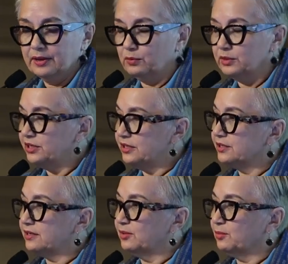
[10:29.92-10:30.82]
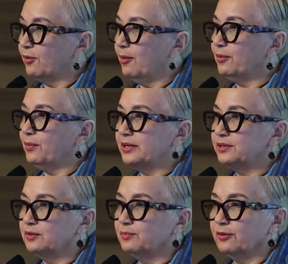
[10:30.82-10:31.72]
We teach them the proper way
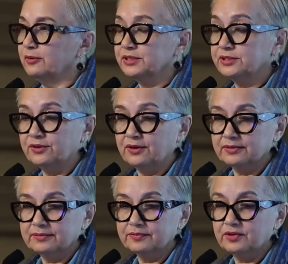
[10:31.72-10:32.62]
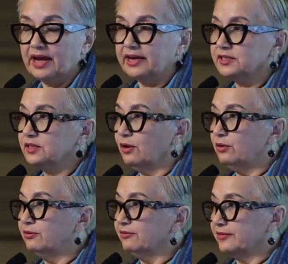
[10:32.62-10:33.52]
to approach a dog, to ask the
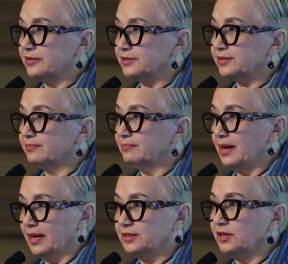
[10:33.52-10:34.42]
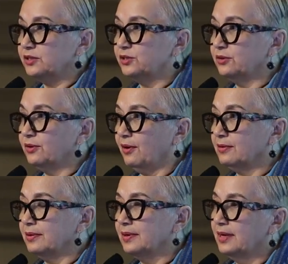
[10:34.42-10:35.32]
owner first, may I touch your
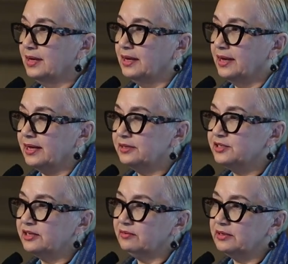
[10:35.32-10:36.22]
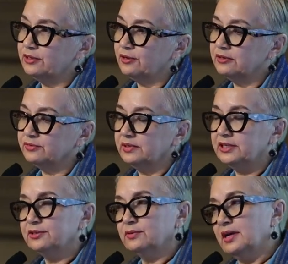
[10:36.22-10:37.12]
dog? And generally dogs
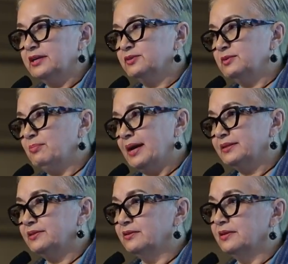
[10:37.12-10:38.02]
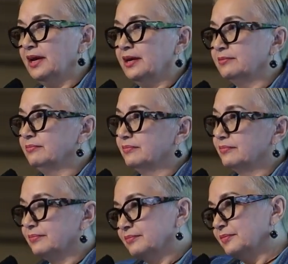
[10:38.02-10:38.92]
really don't like to be patted on the head.
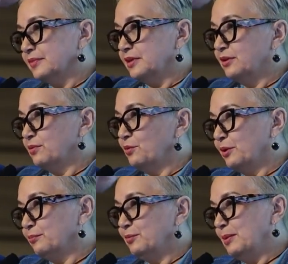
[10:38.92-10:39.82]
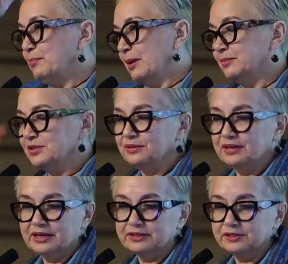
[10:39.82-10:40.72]
They don't like to be bumped on
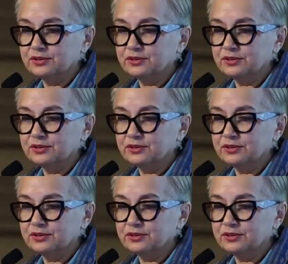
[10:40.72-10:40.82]
their head.